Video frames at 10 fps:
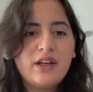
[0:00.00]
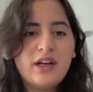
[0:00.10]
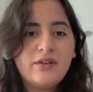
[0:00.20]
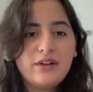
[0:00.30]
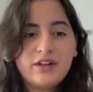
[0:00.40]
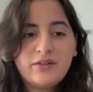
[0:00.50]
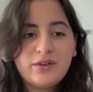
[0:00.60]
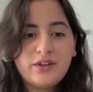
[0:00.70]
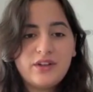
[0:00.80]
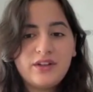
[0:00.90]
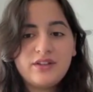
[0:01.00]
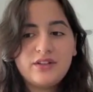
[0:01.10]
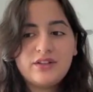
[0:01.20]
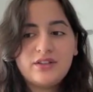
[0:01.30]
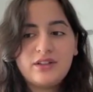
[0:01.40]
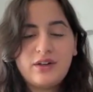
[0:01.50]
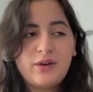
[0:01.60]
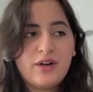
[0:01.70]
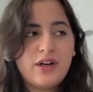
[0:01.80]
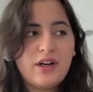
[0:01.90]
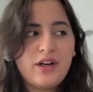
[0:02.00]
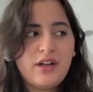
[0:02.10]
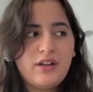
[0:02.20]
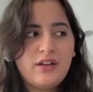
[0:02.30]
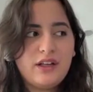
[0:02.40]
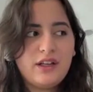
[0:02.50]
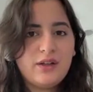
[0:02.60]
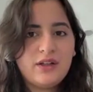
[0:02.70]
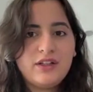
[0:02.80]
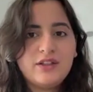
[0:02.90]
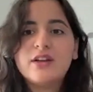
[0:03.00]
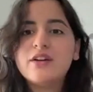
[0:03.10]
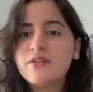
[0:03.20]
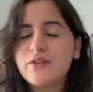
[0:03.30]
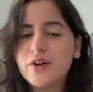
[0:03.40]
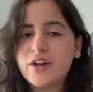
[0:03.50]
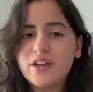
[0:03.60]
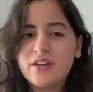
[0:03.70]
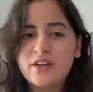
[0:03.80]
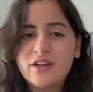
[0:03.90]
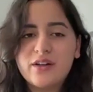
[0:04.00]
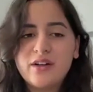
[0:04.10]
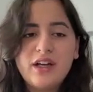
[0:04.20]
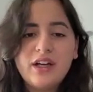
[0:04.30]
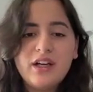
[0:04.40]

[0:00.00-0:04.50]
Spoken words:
Are you ready for this? Or like, is it for you, you know?